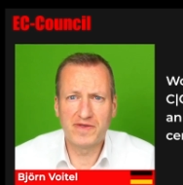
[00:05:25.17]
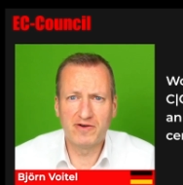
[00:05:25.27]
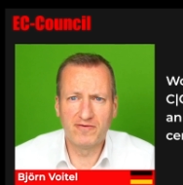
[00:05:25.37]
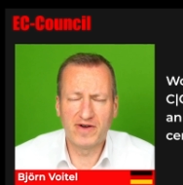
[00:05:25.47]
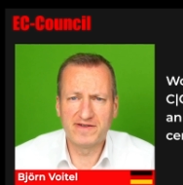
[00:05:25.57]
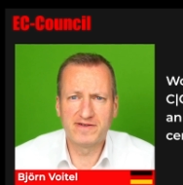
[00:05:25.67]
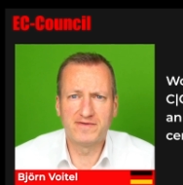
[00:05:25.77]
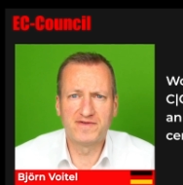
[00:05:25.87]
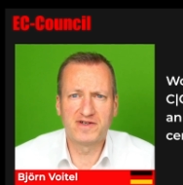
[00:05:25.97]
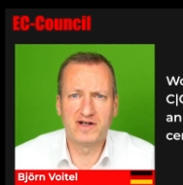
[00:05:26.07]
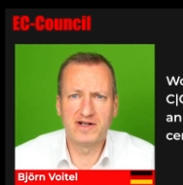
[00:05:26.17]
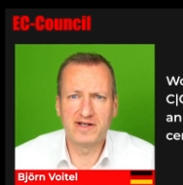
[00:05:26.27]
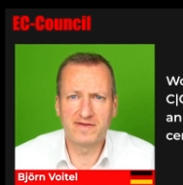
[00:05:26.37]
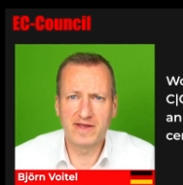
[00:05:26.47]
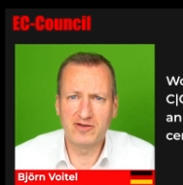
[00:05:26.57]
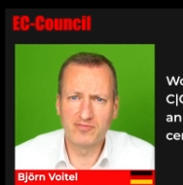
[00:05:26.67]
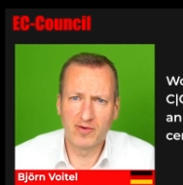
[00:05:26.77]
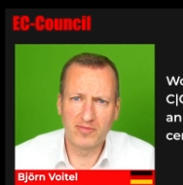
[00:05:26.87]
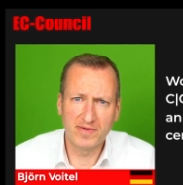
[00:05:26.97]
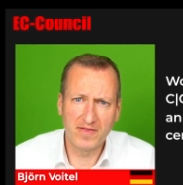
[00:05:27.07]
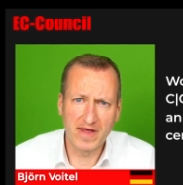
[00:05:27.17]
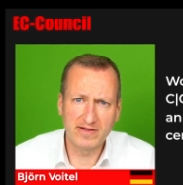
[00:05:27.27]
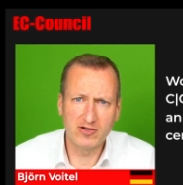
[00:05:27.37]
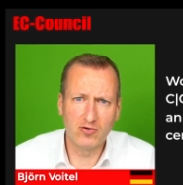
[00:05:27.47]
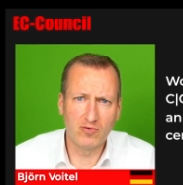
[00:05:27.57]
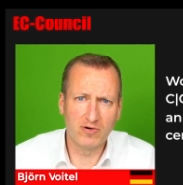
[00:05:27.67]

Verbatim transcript: the offensive side then you probably then go